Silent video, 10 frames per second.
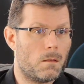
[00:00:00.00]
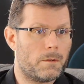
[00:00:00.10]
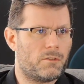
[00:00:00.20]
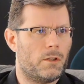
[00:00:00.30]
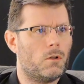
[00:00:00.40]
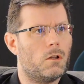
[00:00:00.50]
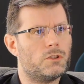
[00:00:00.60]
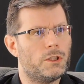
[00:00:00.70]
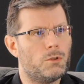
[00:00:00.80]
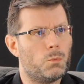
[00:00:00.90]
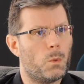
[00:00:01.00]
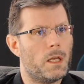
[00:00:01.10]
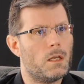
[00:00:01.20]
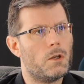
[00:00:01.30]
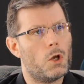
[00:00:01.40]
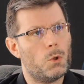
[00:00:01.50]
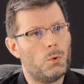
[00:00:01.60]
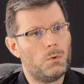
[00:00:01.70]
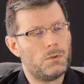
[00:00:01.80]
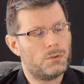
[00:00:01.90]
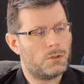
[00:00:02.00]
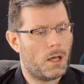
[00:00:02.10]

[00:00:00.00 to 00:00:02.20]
The technologies we use,